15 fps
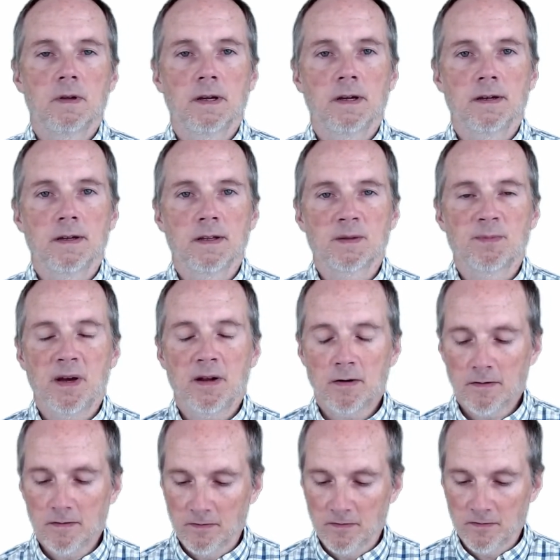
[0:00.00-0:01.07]
is
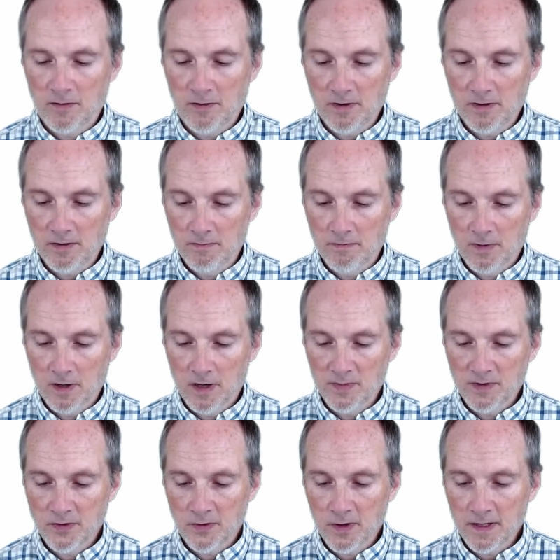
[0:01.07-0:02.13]
better for a
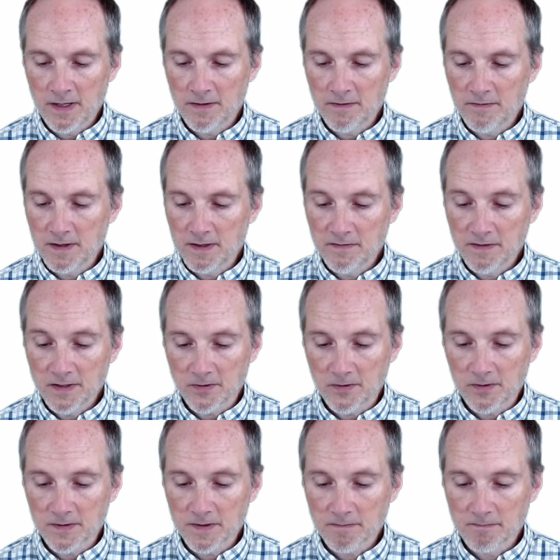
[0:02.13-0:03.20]
majority of the
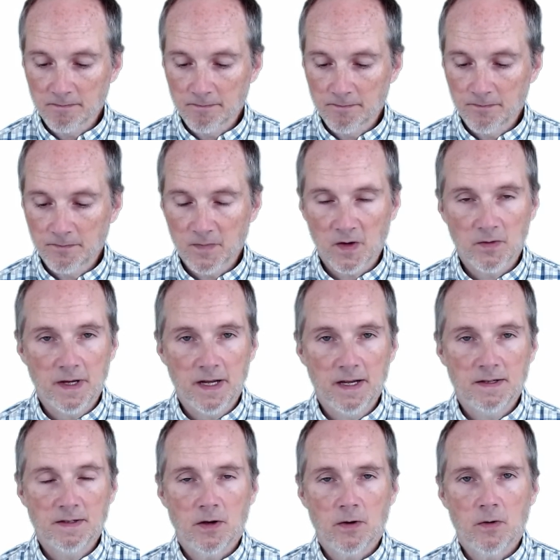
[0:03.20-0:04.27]
individuals. Okay,
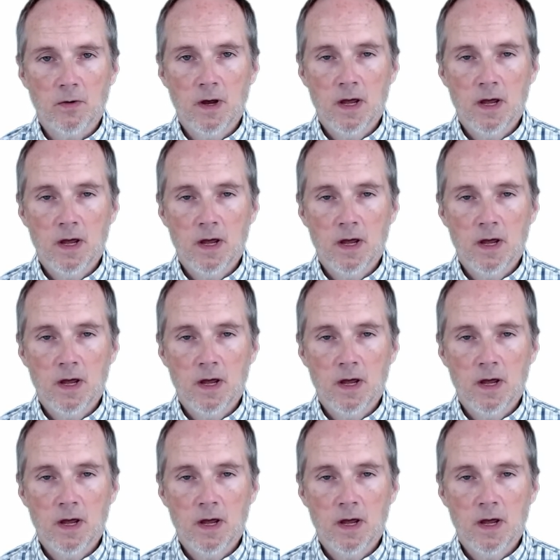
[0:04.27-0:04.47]
so